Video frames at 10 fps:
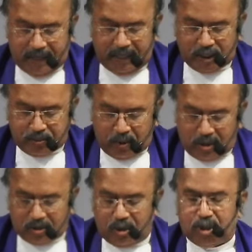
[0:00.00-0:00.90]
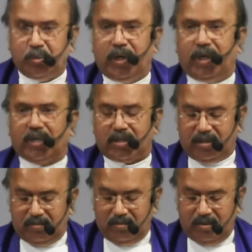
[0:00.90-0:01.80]
When he spoke those
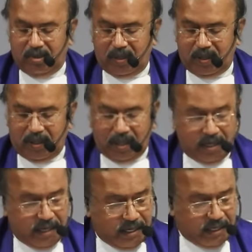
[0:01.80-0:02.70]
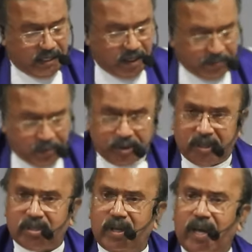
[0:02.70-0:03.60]
words, he put
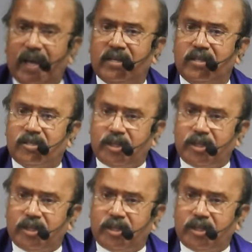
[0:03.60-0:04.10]
his hands